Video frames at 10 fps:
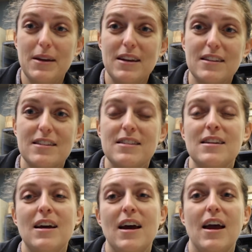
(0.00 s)

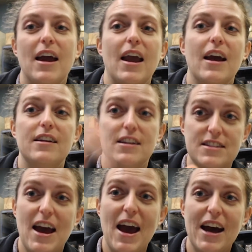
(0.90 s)
piece and
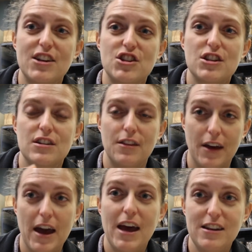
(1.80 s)
attach
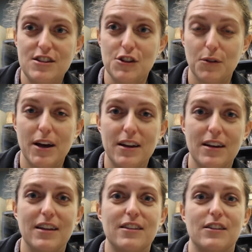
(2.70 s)
the head to it.
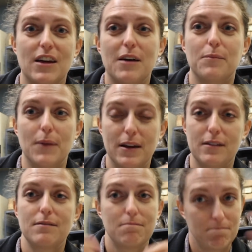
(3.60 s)
And so that
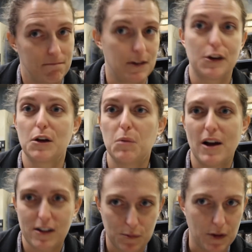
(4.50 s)
meant getting a
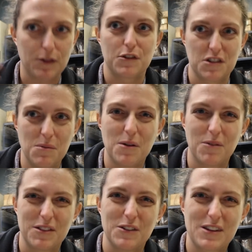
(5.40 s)
blacksmith or someone
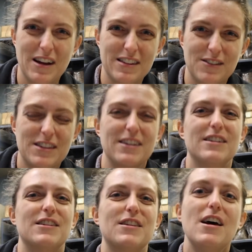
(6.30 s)
with those kinds of
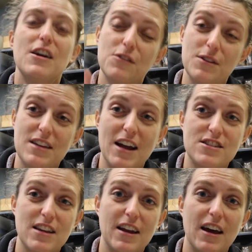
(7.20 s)
skills to
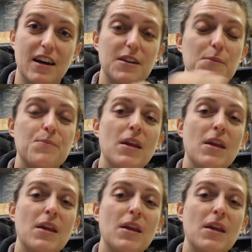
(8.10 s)
attach that head.